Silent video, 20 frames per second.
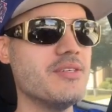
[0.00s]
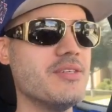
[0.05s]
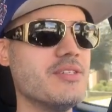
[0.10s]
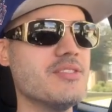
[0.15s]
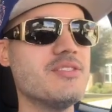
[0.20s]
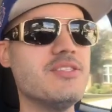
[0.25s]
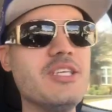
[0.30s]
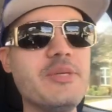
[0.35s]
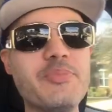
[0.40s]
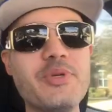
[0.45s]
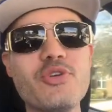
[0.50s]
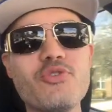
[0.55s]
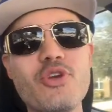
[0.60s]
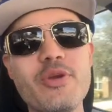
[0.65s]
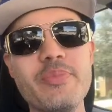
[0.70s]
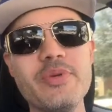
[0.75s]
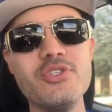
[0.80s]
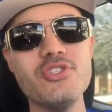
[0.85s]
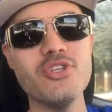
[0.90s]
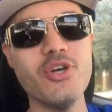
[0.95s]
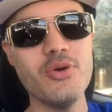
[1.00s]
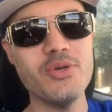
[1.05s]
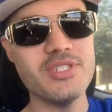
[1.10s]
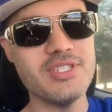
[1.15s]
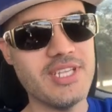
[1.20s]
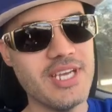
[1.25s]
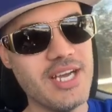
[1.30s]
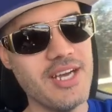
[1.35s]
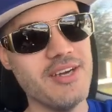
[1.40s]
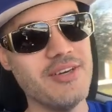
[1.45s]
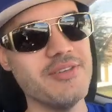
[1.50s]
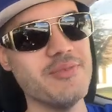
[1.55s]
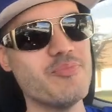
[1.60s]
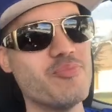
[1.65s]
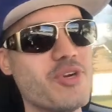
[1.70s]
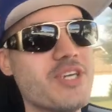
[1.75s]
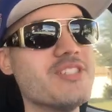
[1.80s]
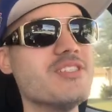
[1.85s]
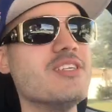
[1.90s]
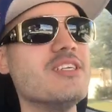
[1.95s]
Sleepy Creepy Joe is now
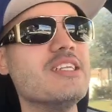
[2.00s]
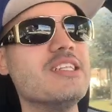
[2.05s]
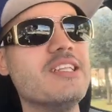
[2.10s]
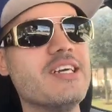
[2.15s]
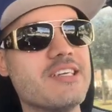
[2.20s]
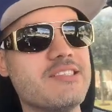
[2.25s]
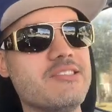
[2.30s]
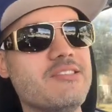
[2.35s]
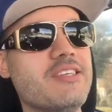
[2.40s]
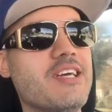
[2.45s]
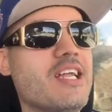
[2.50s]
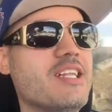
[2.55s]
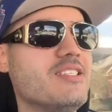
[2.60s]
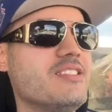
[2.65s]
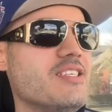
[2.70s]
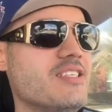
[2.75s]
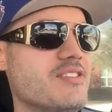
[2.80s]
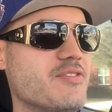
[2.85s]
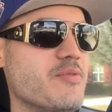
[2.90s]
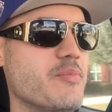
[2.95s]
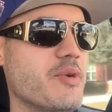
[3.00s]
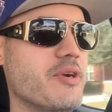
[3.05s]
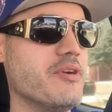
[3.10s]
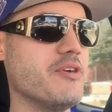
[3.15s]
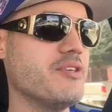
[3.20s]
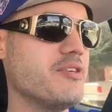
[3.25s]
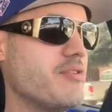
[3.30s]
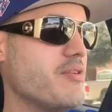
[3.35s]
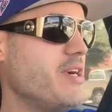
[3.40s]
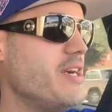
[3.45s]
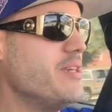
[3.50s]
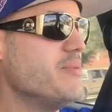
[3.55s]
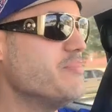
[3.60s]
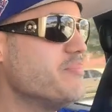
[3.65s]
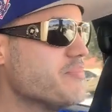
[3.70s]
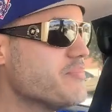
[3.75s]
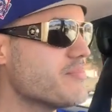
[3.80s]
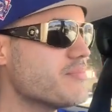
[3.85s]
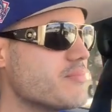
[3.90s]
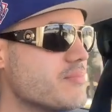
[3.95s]
president-elect of the United States of America, right?
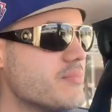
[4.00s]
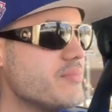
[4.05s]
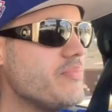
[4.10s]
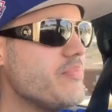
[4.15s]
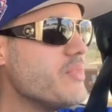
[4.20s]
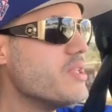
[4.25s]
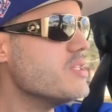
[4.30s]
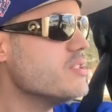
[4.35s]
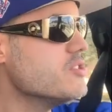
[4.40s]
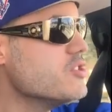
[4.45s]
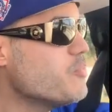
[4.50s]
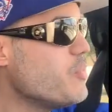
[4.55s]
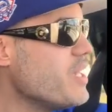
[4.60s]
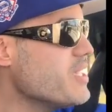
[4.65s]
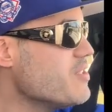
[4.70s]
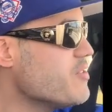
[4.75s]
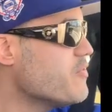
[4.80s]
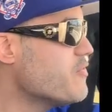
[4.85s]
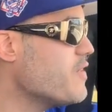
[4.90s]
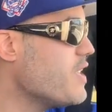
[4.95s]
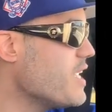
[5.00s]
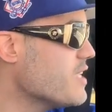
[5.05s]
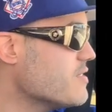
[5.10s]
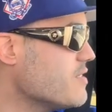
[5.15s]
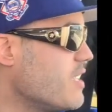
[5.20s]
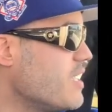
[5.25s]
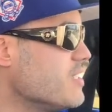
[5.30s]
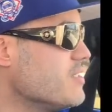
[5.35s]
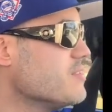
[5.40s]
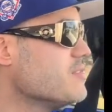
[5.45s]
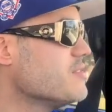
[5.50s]
Despite the fact that